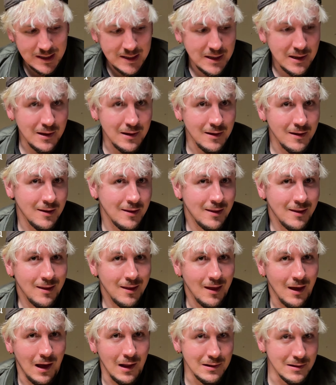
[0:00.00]
eating
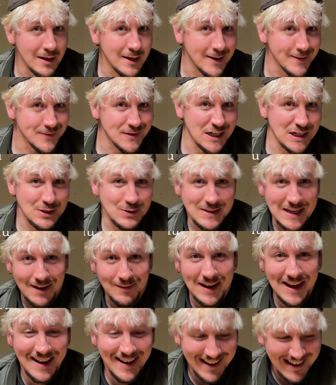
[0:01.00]
a lot of
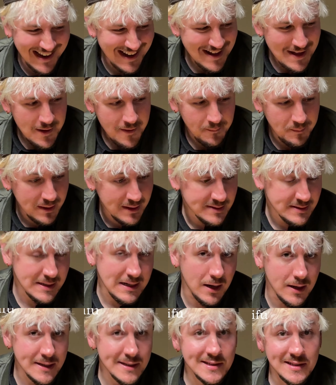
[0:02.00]
chanko-nabe because
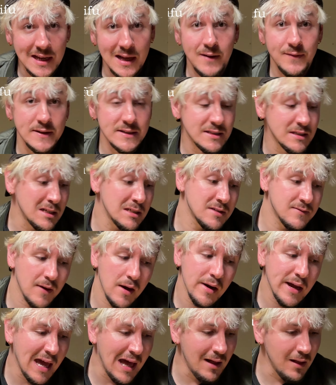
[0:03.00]
on itself it's
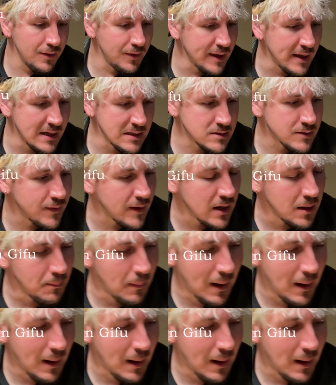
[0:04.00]
very healthy, it's very